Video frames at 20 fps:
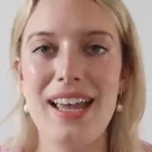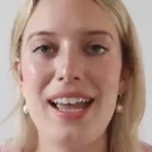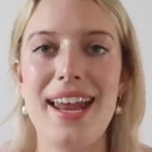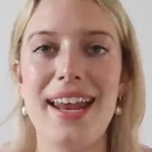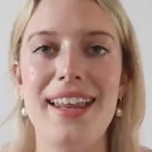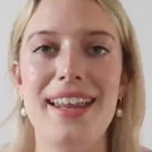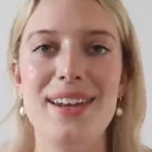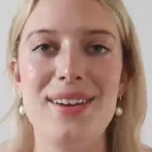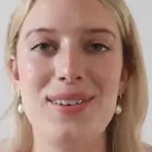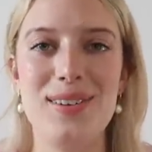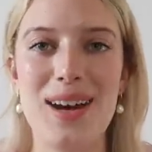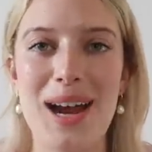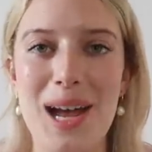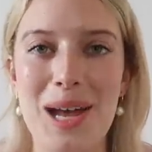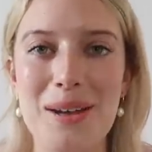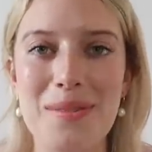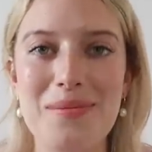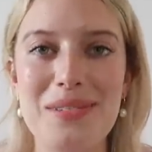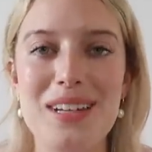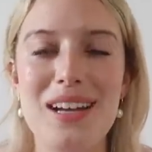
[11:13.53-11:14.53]
and then
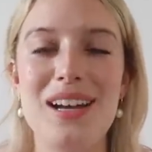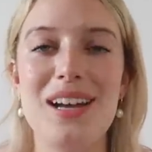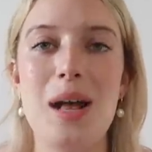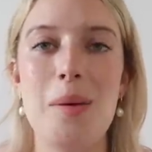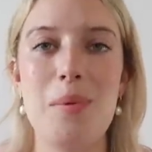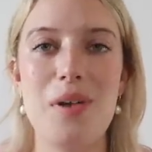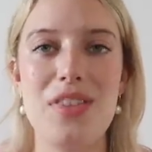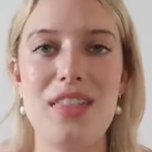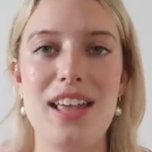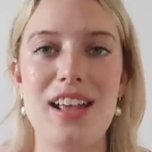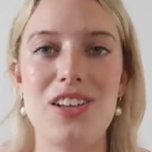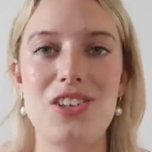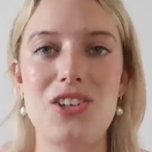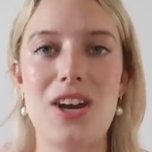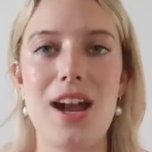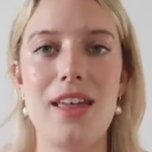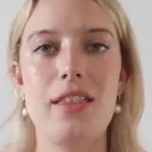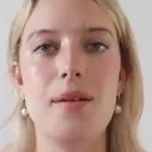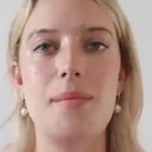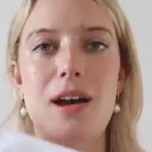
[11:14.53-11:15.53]
grabbed a couple things,
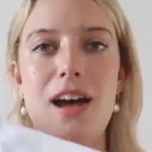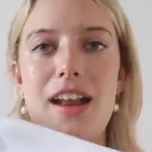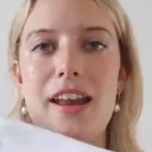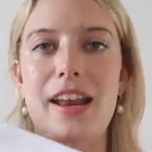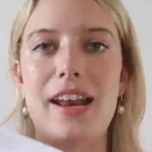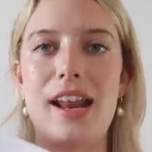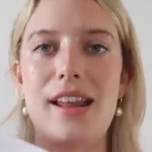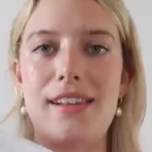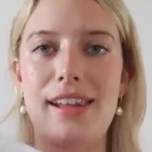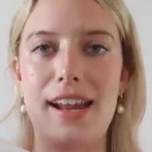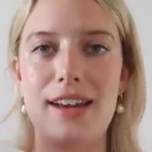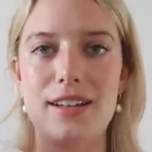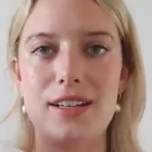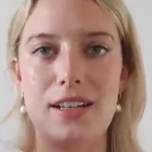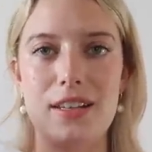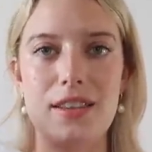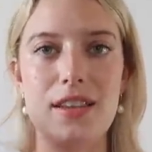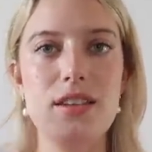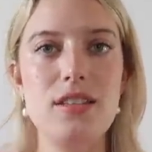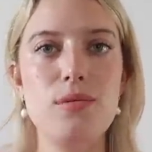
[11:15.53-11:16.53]
tried them on, and I landed
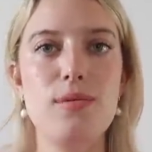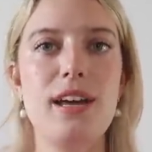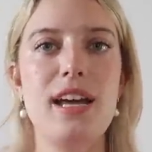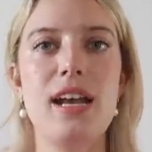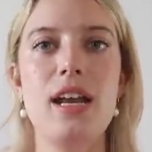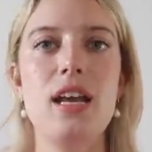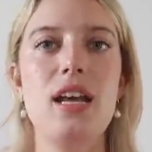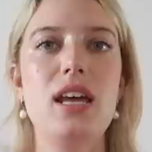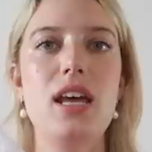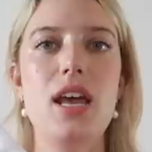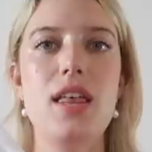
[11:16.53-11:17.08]
on this one.